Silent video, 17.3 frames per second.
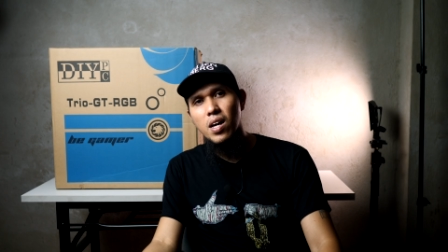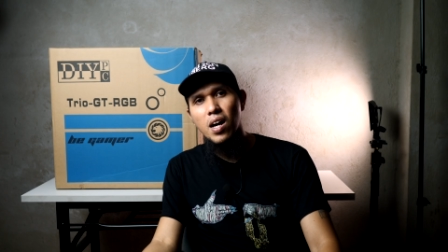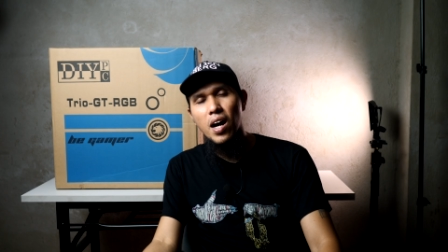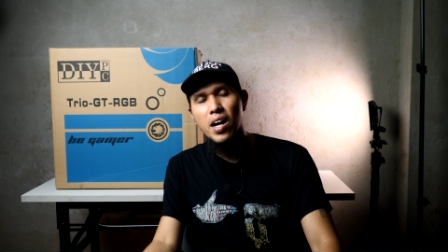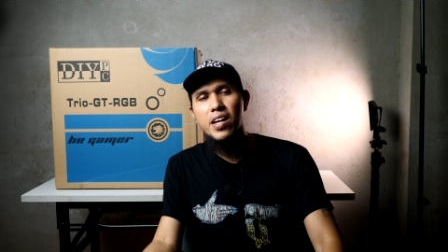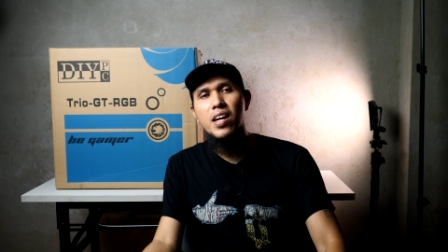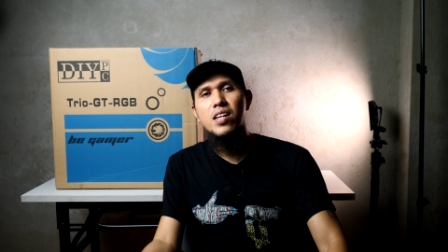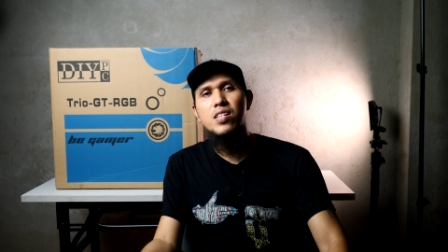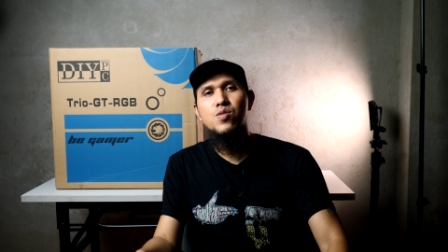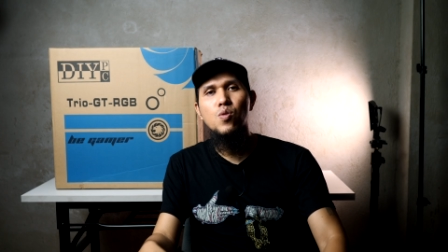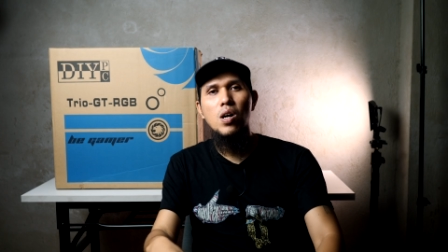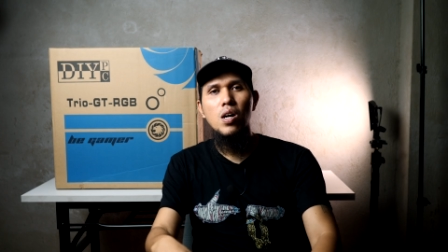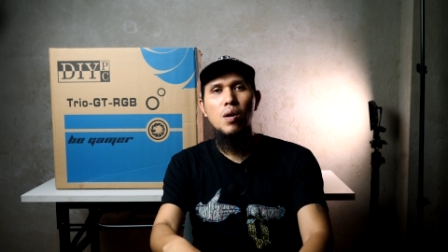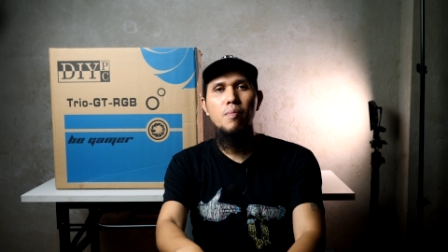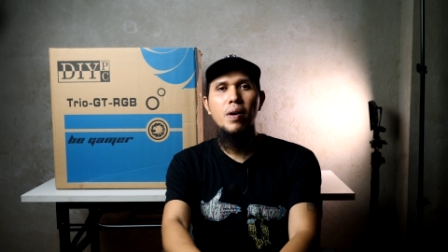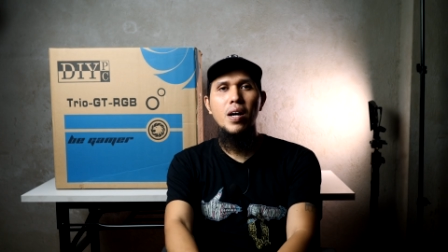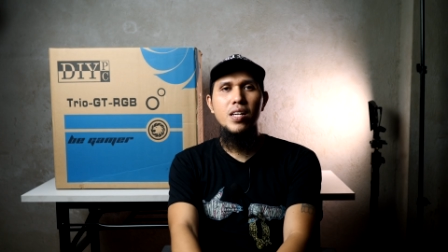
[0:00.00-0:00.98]
Hi guys,
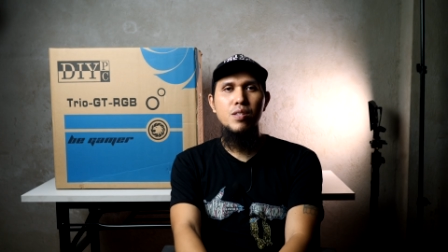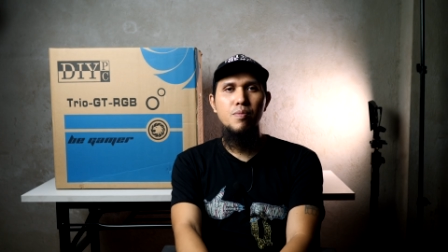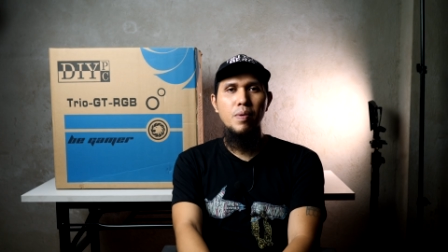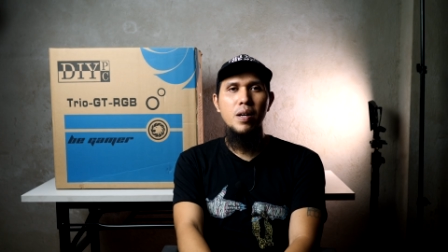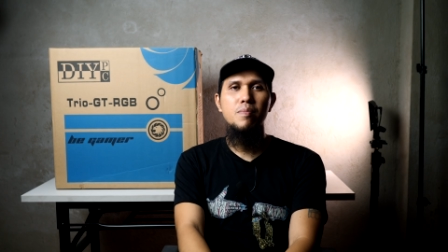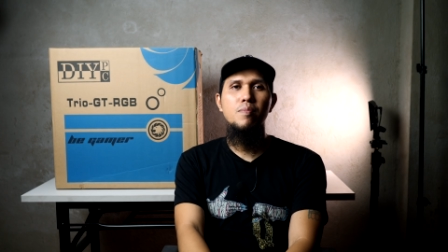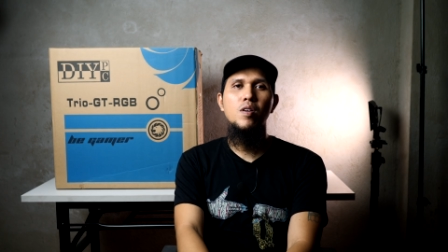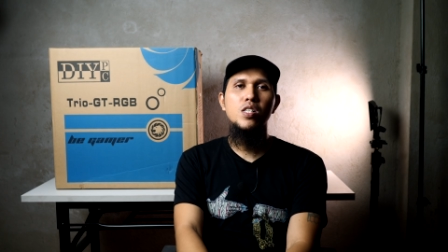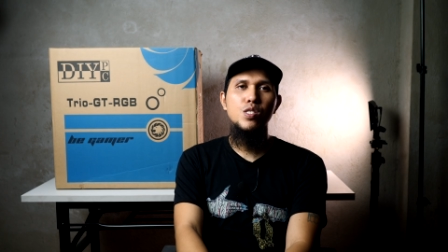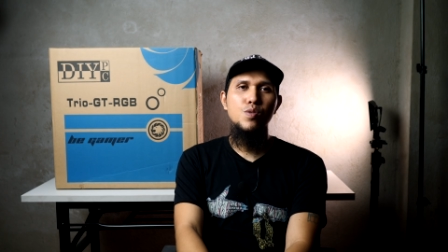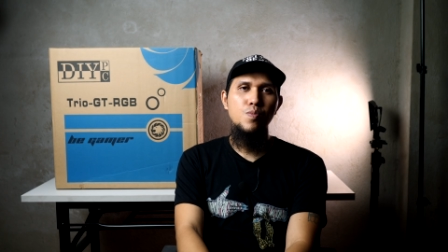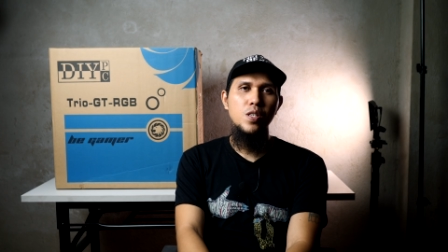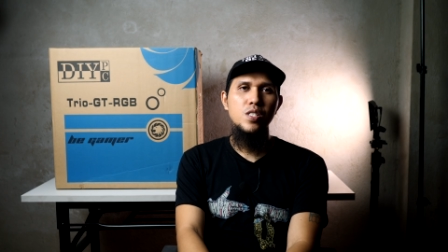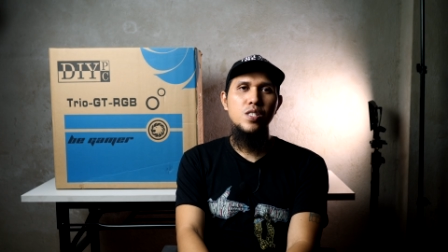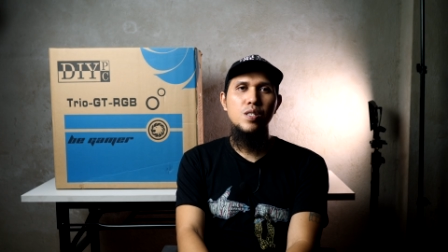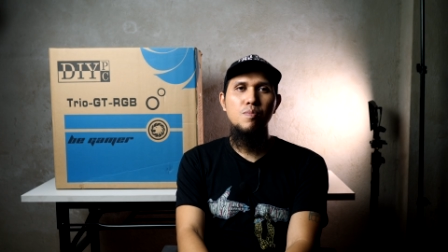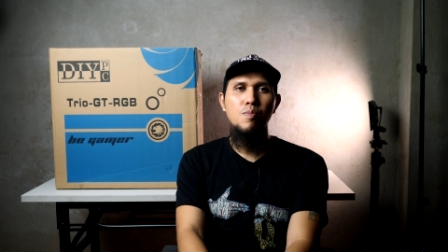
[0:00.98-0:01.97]
welcome back to MadMods
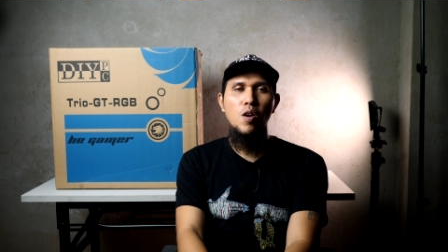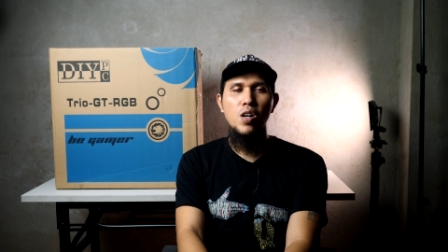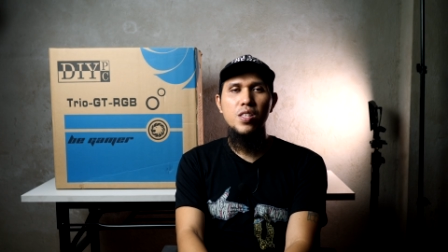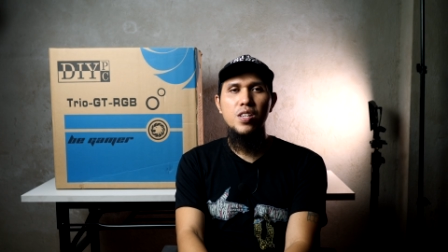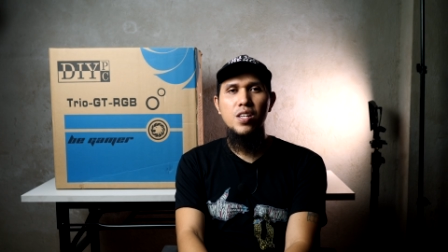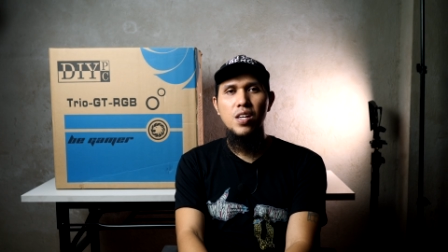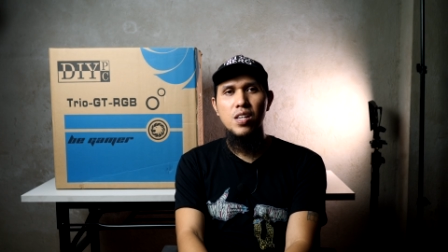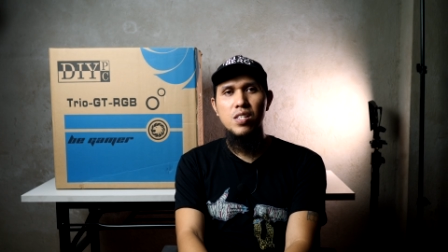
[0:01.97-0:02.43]
PC Modding.